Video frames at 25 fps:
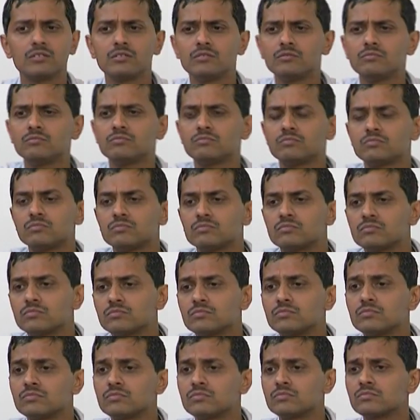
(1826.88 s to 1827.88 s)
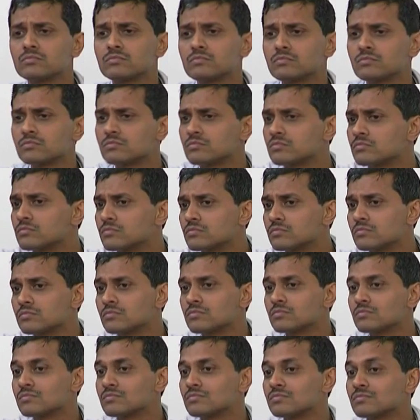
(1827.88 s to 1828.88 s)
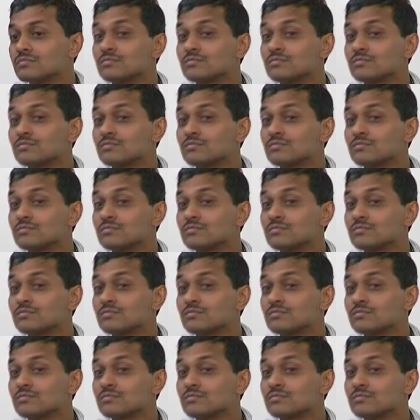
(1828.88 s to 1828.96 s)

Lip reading: (silence)